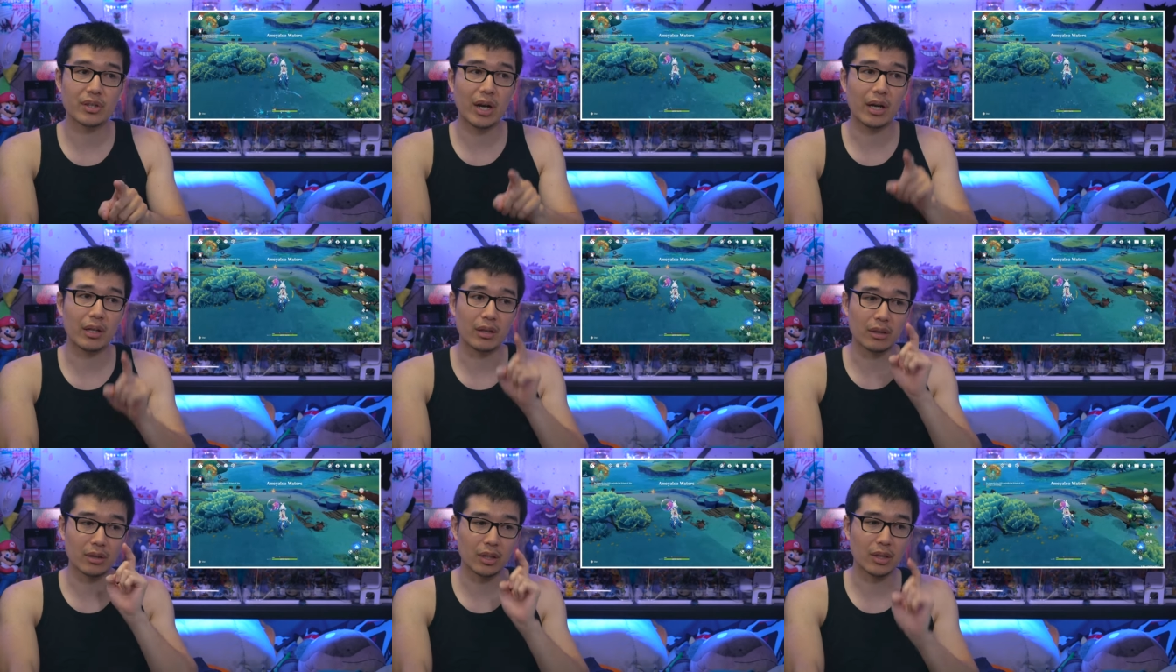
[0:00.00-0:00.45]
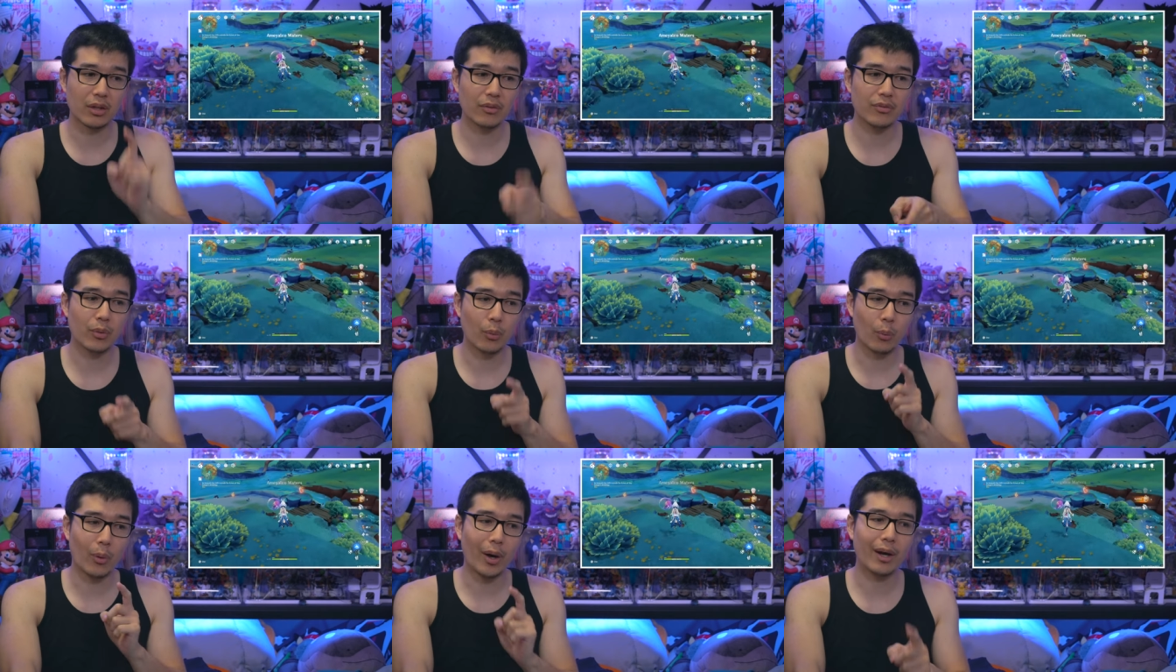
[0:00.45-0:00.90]
I love
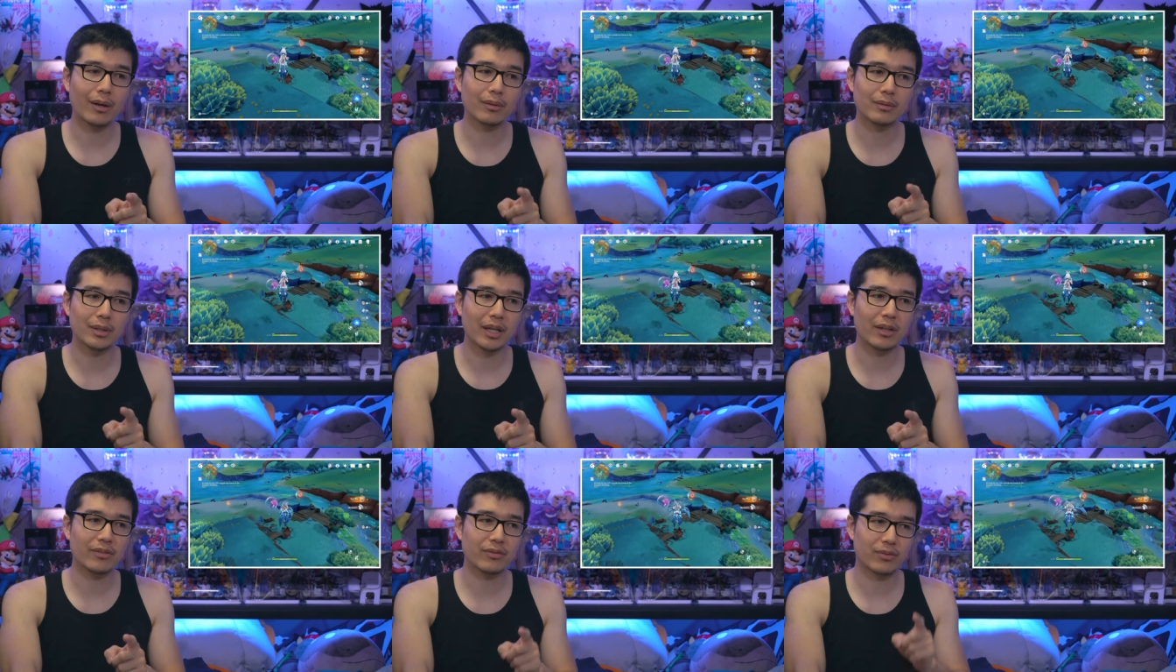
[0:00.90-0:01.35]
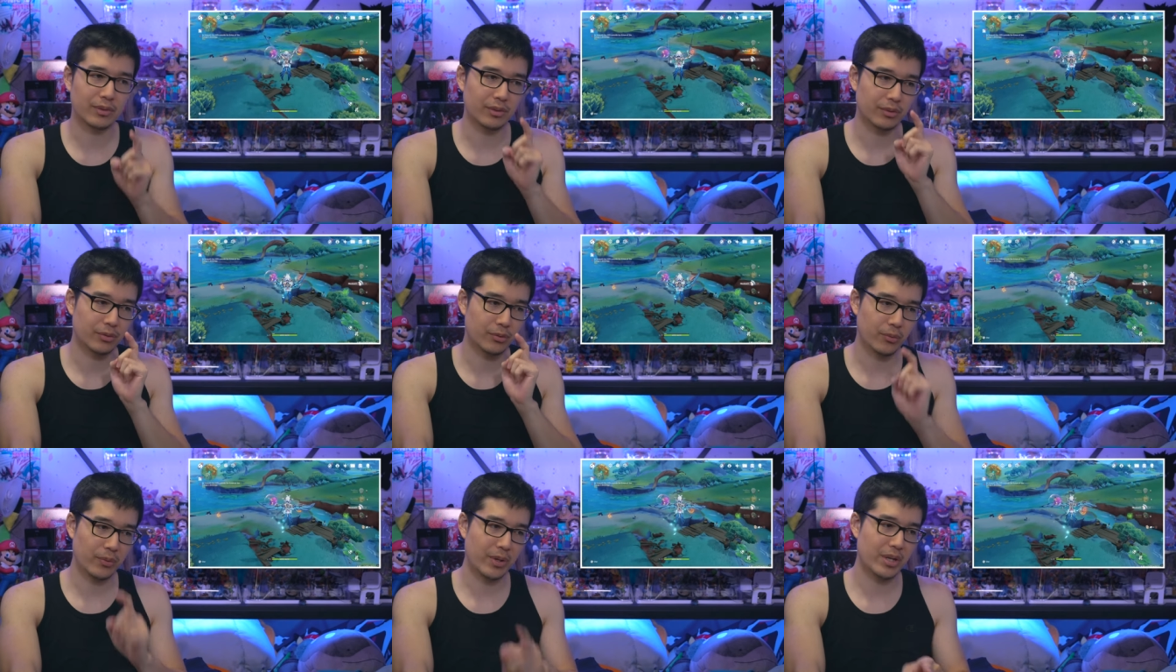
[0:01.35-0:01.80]
the wildlife for the
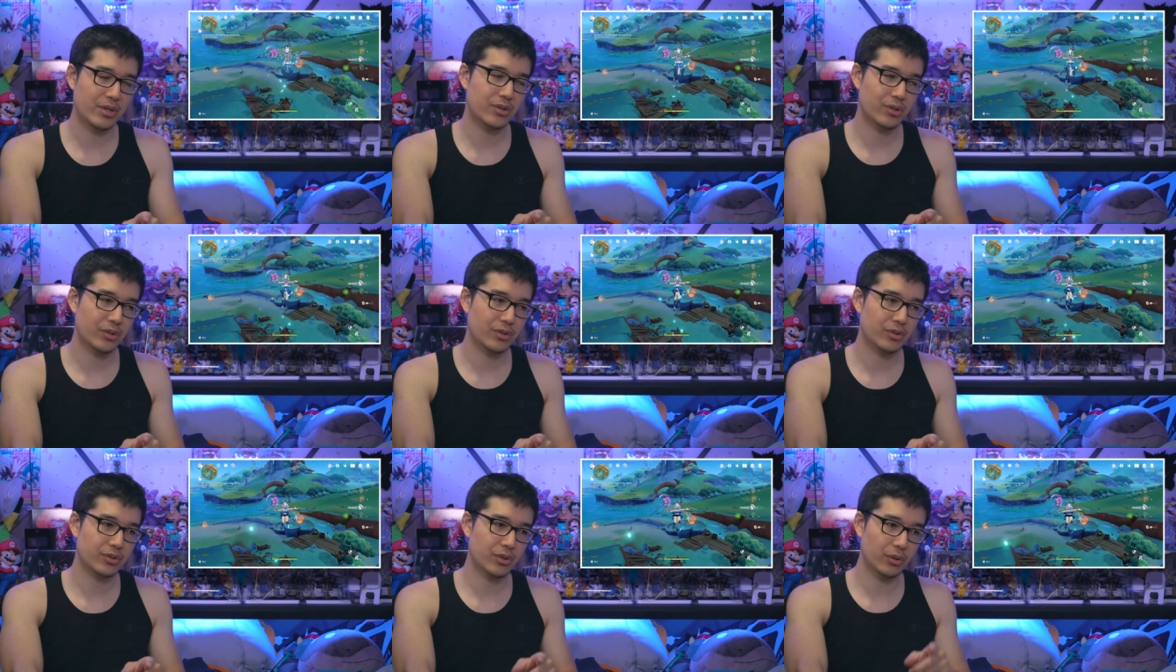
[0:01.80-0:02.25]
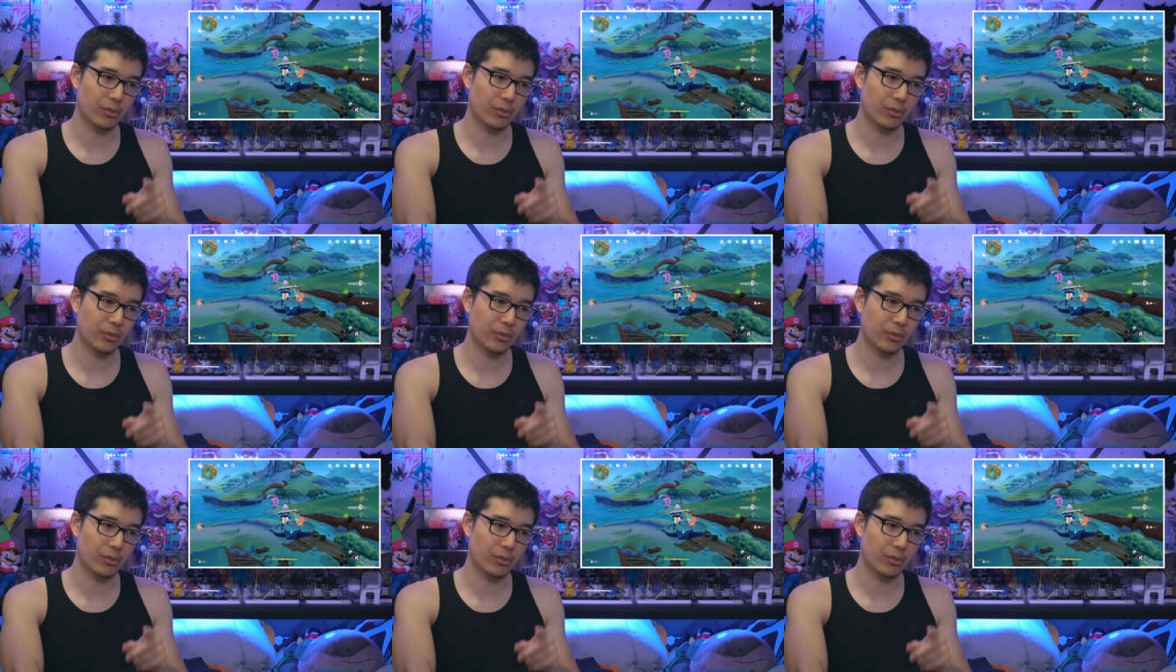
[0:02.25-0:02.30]
creatures.